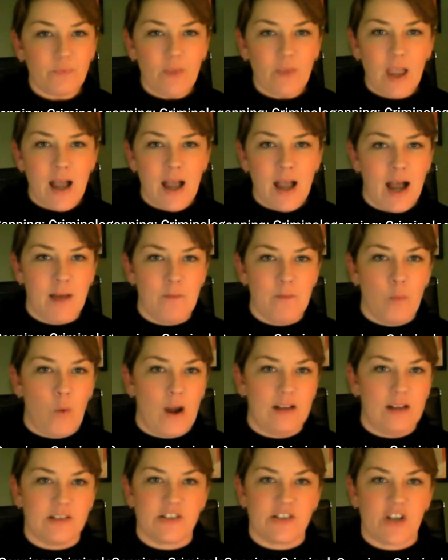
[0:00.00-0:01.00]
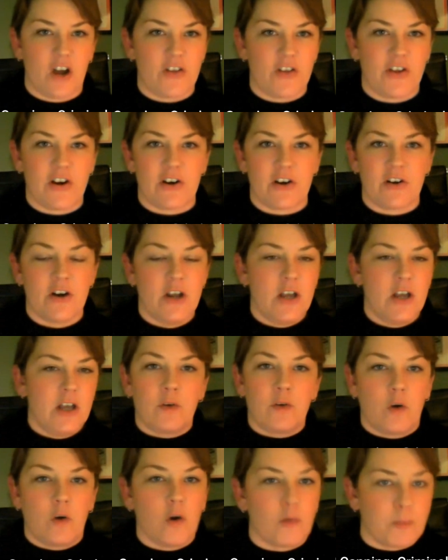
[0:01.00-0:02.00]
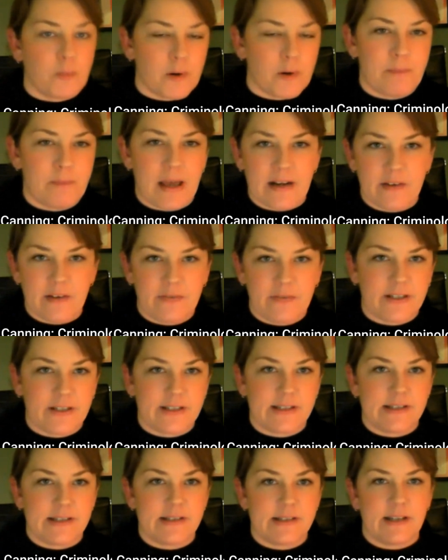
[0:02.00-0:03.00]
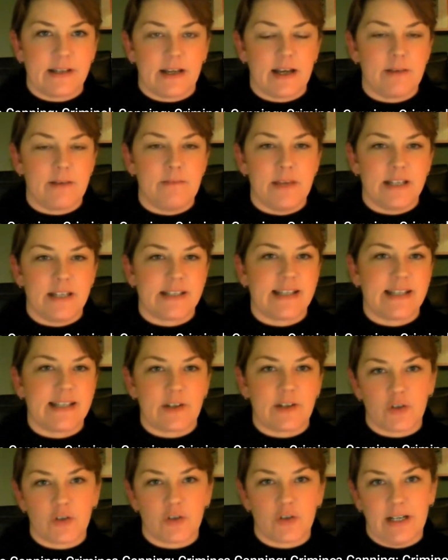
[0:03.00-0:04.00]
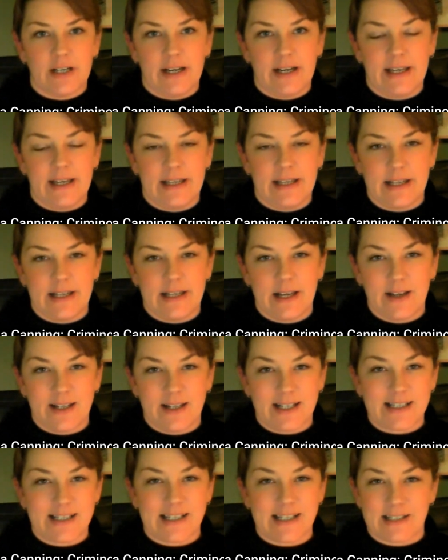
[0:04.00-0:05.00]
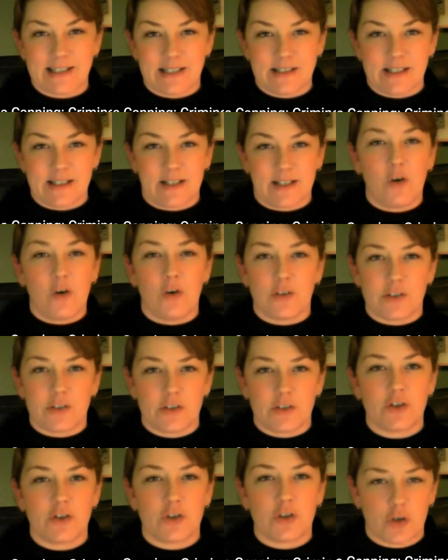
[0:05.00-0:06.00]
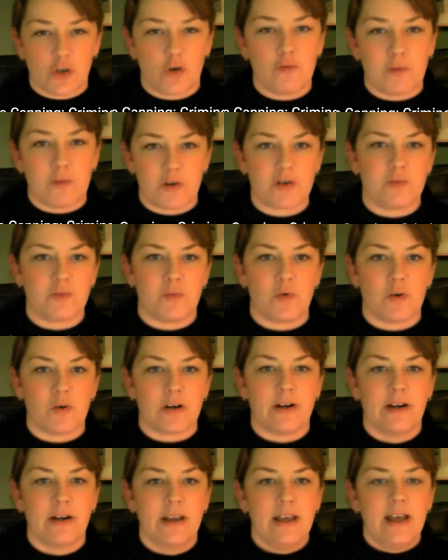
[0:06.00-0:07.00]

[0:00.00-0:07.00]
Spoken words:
whilst other corporate benefits, etc., in existence that cost so much more.